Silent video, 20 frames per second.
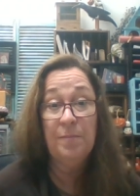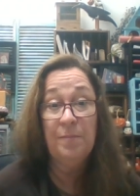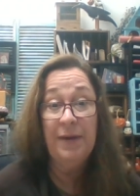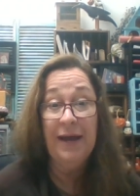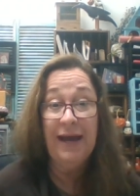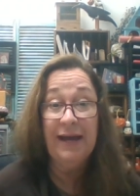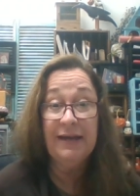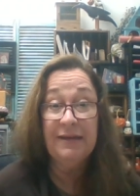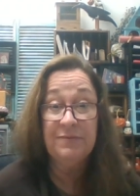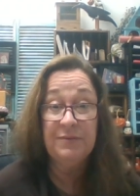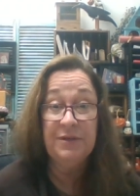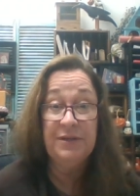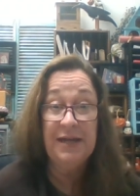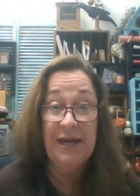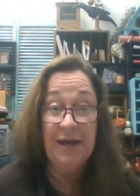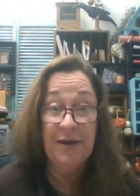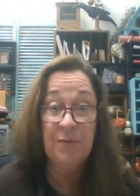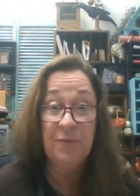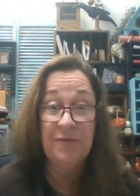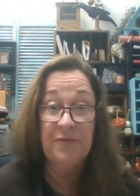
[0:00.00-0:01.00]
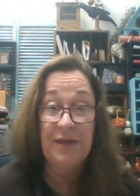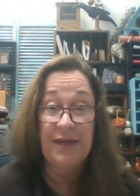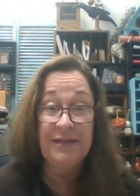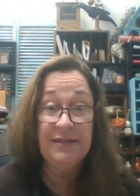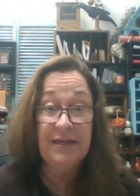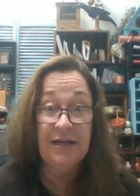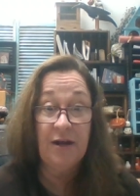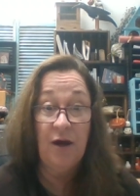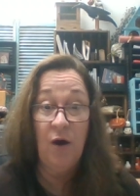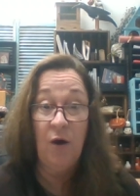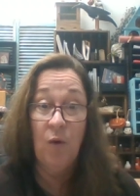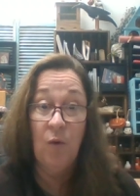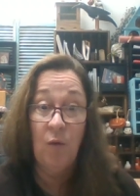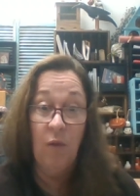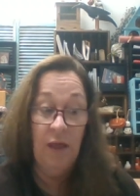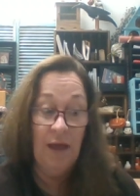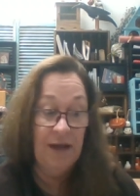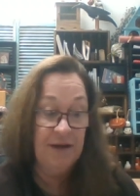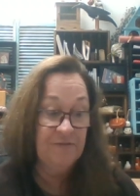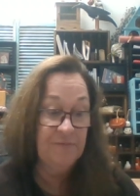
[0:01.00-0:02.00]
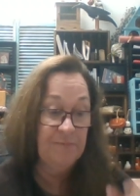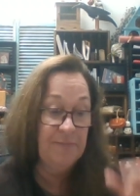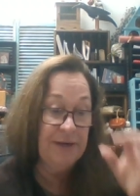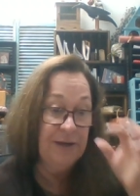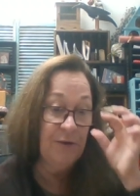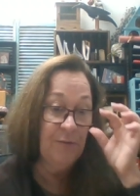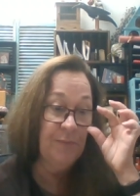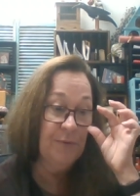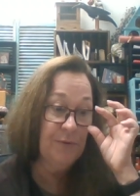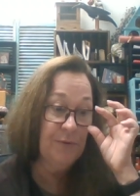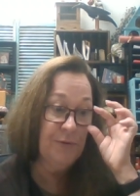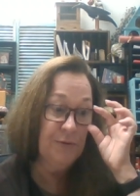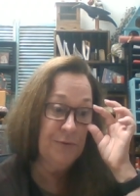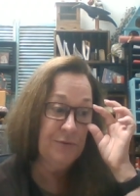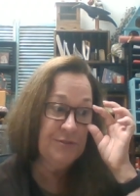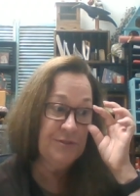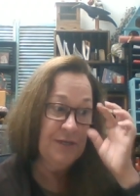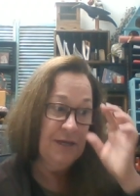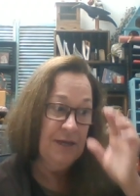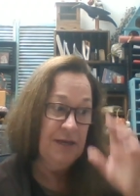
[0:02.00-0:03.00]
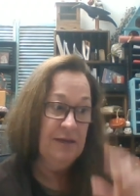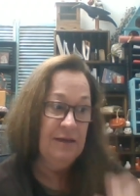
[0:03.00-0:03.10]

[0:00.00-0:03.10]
back in the day when they did a whole lot of bell pulls.